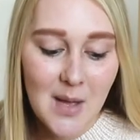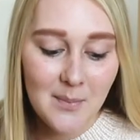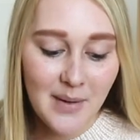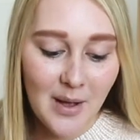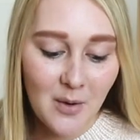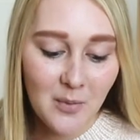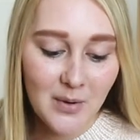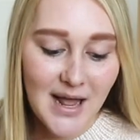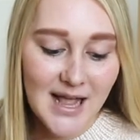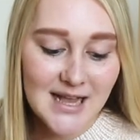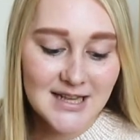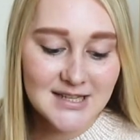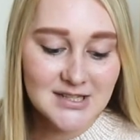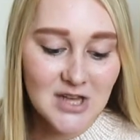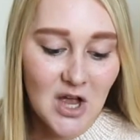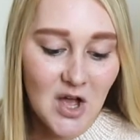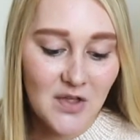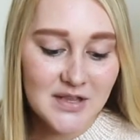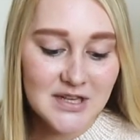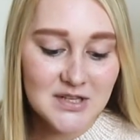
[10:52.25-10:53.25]
But when I
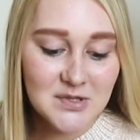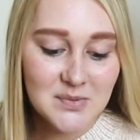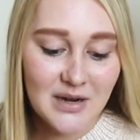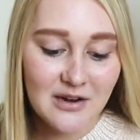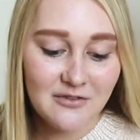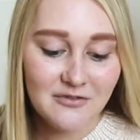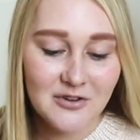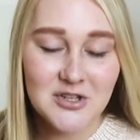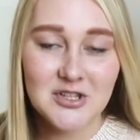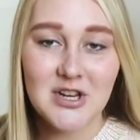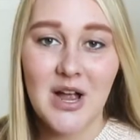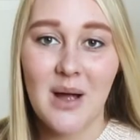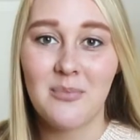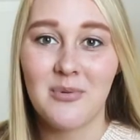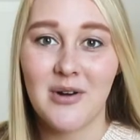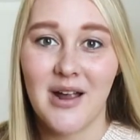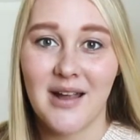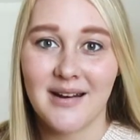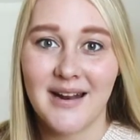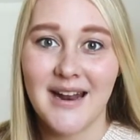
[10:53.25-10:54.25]
saw these when I first got
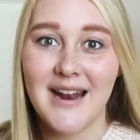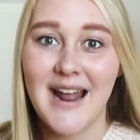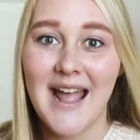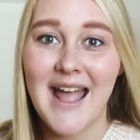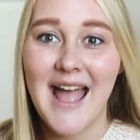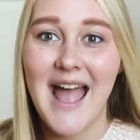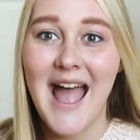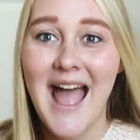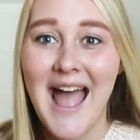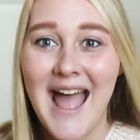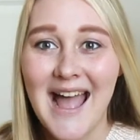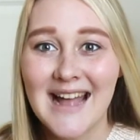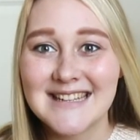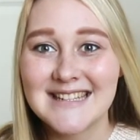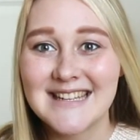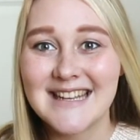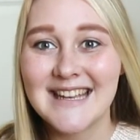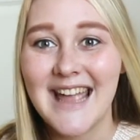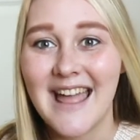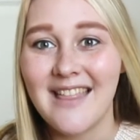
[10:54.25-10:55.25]
pregnant, I had
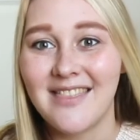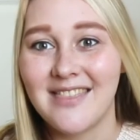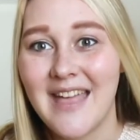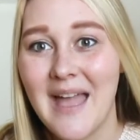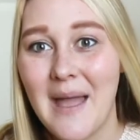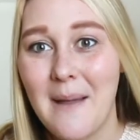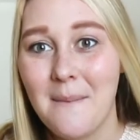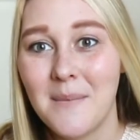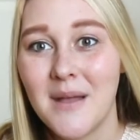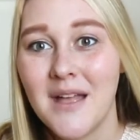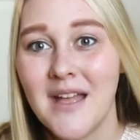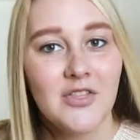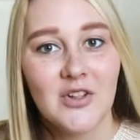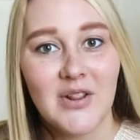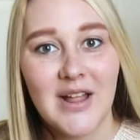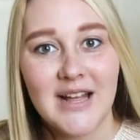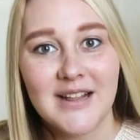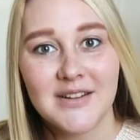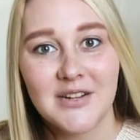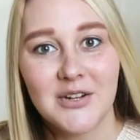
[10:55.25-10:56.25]
to get them. They're
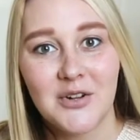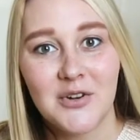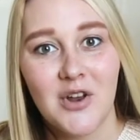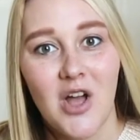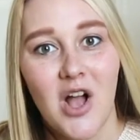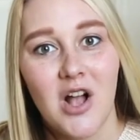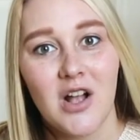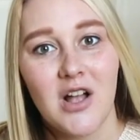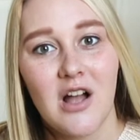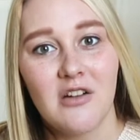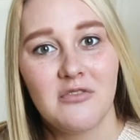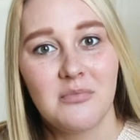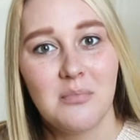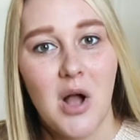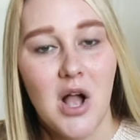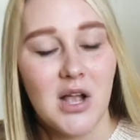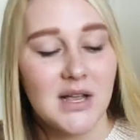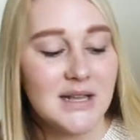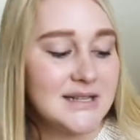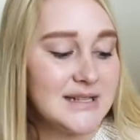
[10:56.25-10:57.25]
like little knockoff
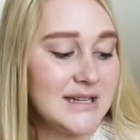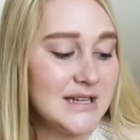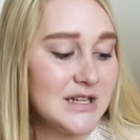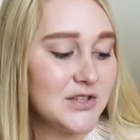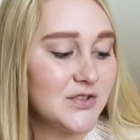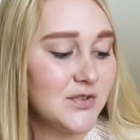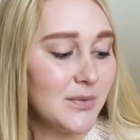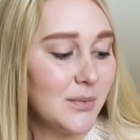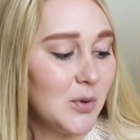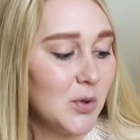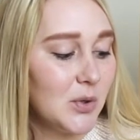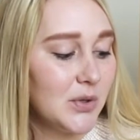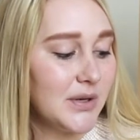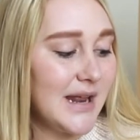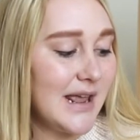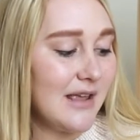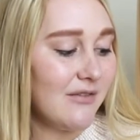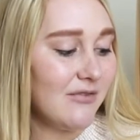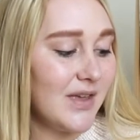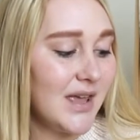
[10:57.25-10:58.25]
moccasins from Old
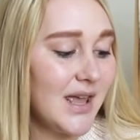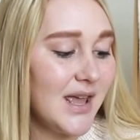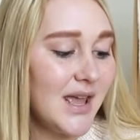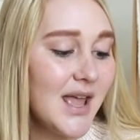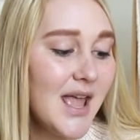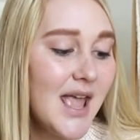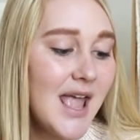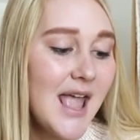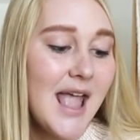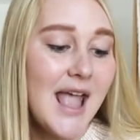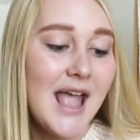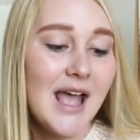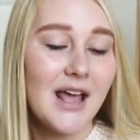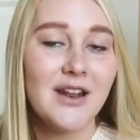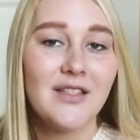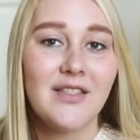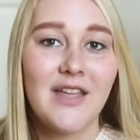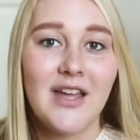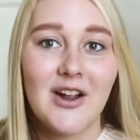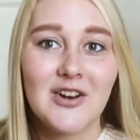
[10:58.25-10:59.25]
Navy
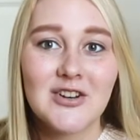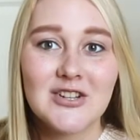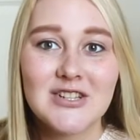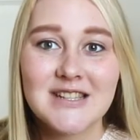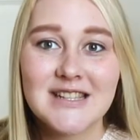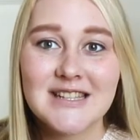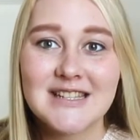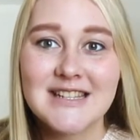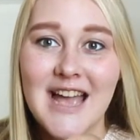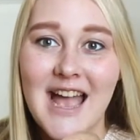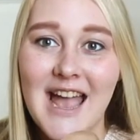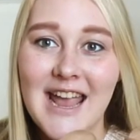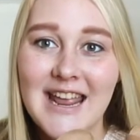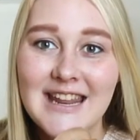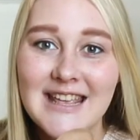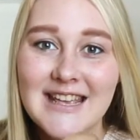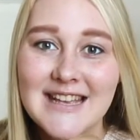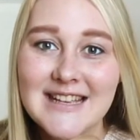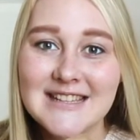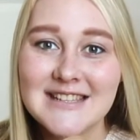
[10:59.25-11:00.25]
and they are just the
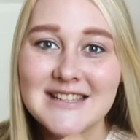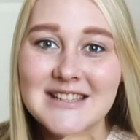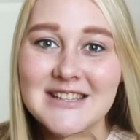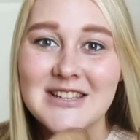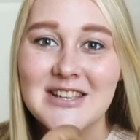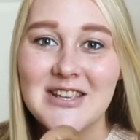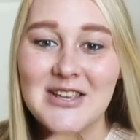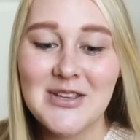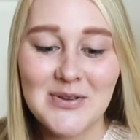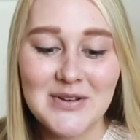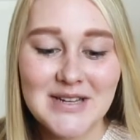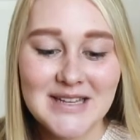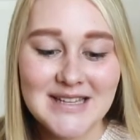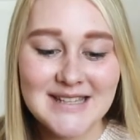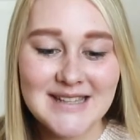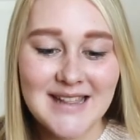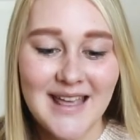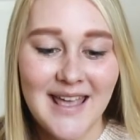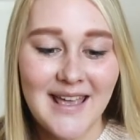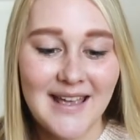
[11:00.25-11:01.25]
tiniest,
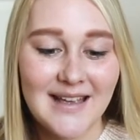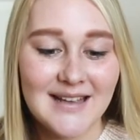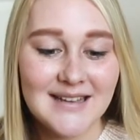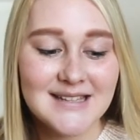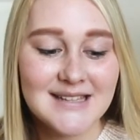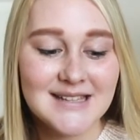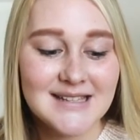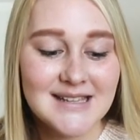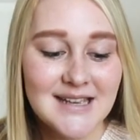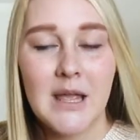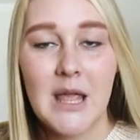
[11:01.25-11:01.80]
cutest things.